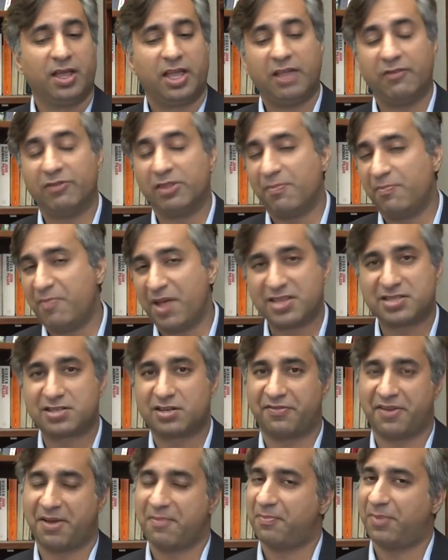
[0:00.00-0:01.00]
Even the
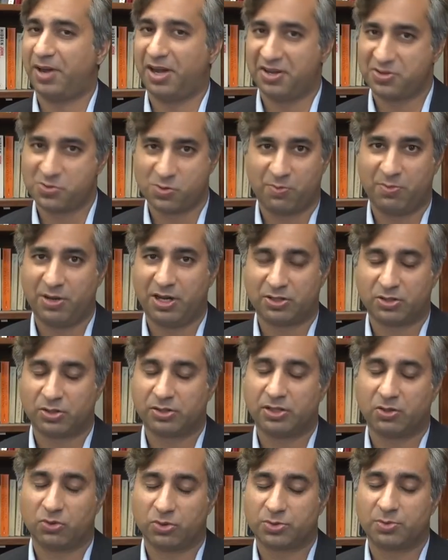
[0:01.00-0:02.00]
best of empires were built
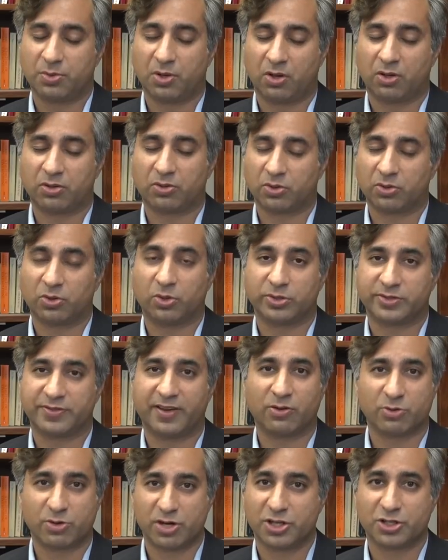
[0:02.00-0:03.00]
on those
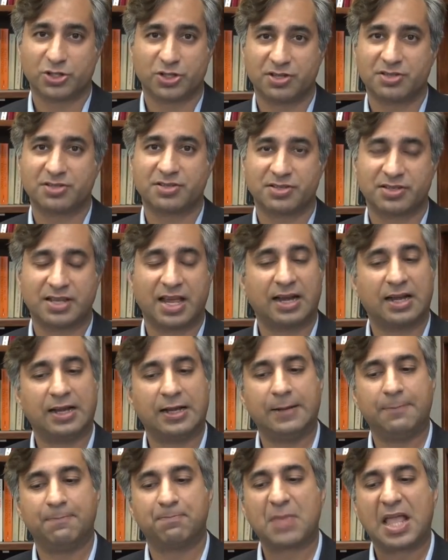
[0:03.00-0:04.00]
foundations,
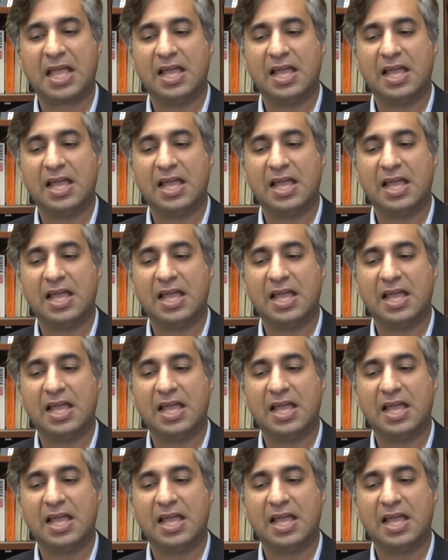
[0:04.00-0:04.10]
sadly.